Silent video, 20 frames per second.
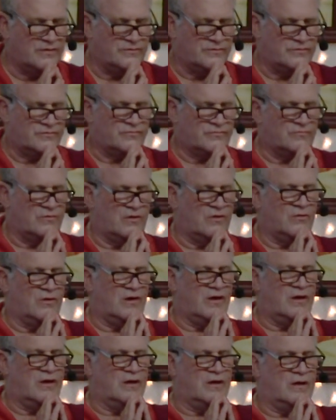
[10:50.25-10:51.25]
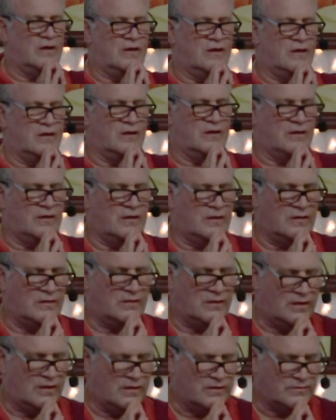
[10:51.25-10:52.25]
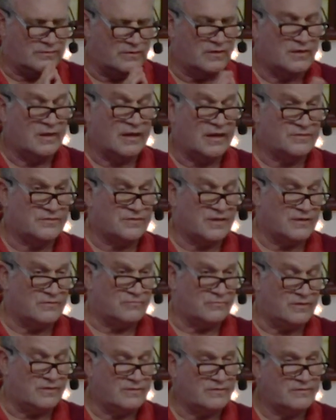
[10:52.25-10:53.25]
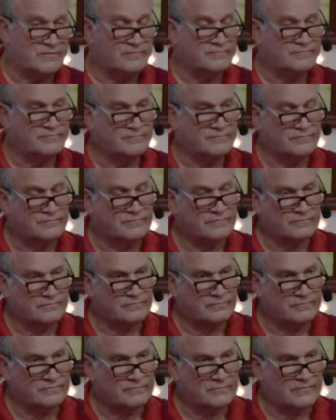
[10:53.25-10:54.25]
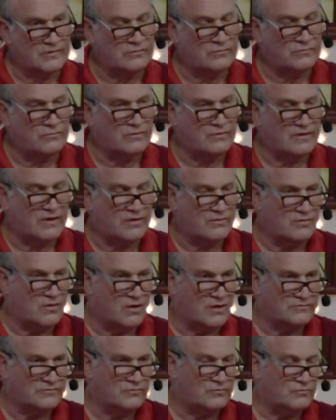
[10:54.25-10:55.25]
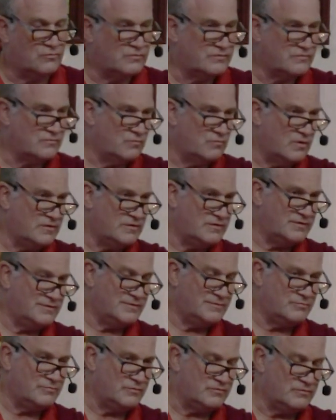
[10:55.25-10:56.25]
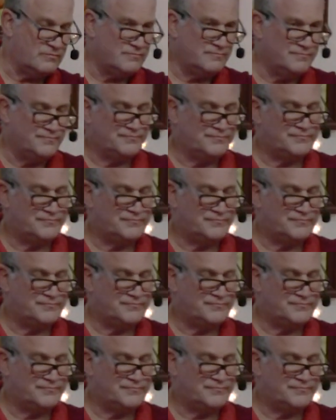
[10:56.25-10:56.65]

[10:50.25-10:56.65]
Yisroel, etc., the Lord our God, the Lord is one in Hebrew.